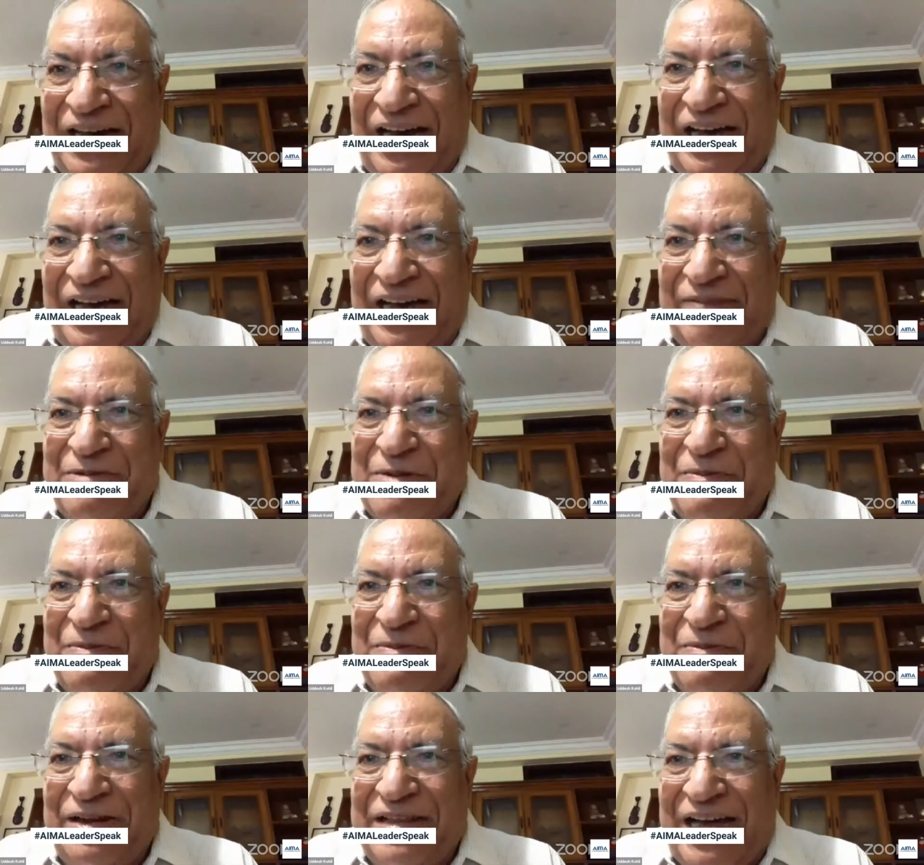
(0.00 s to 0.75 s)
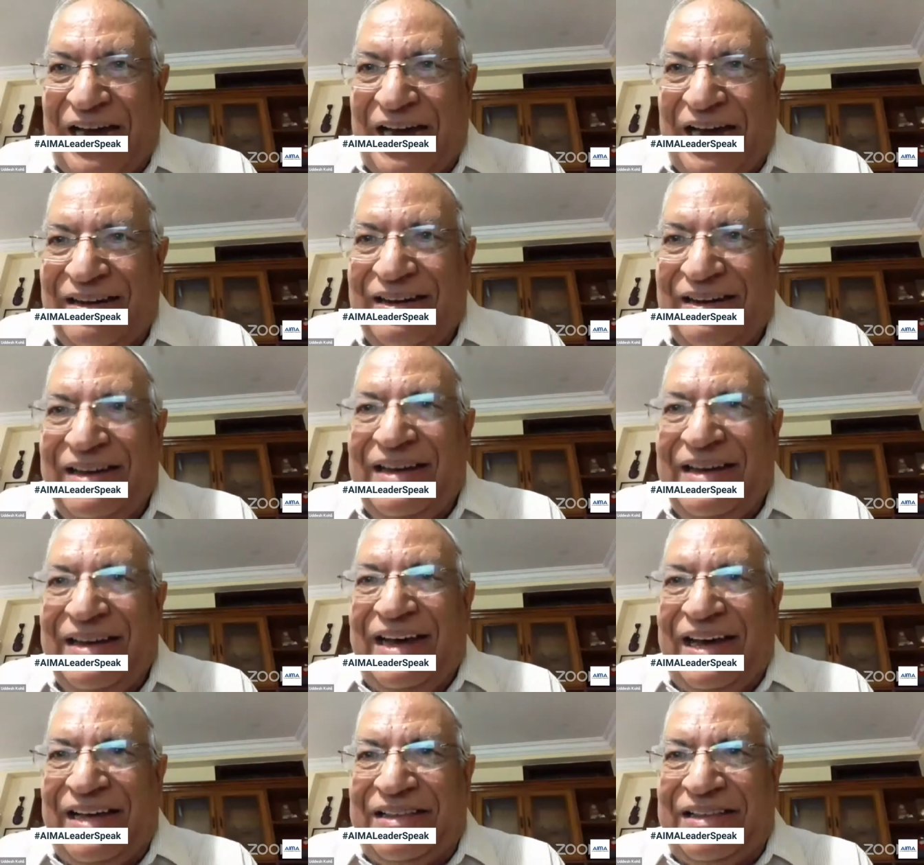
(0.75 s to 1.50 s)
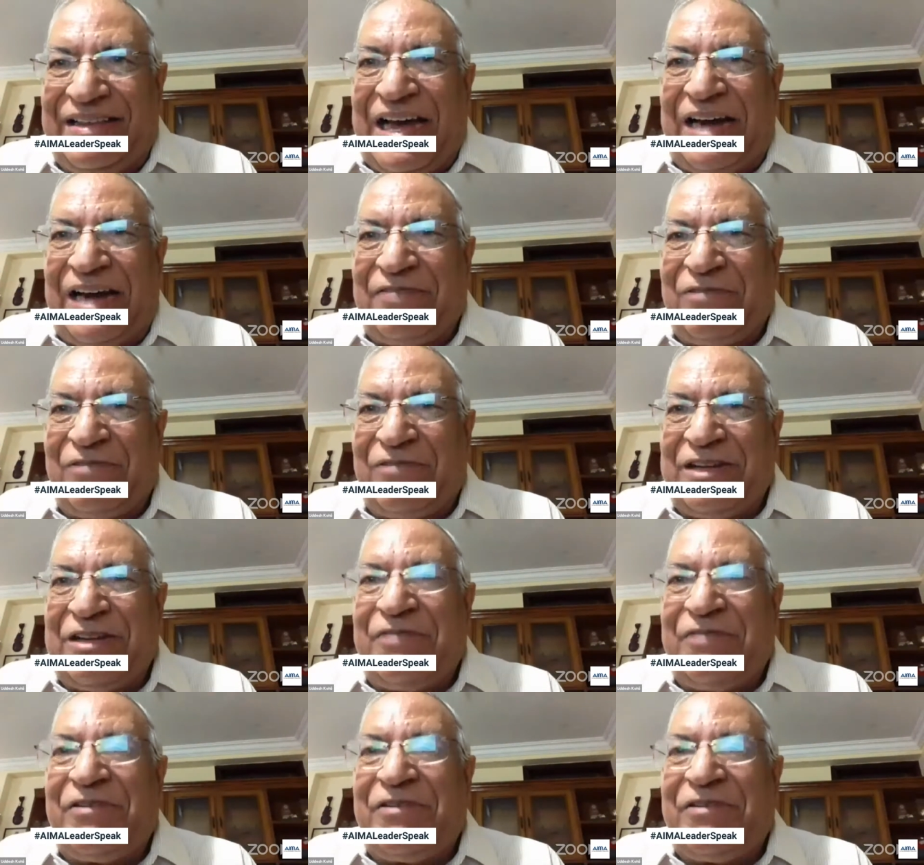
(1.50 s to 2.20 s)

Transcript: I remember that, and that was, in